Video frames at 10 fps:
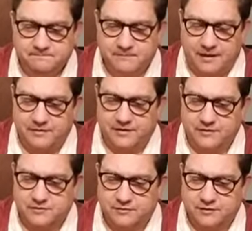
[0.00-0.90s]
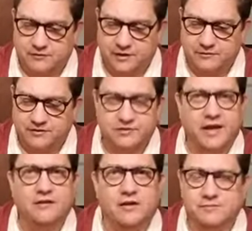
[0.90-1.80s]
I think this would go great with
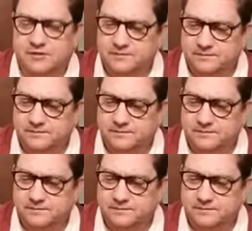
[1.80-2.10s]
scallops.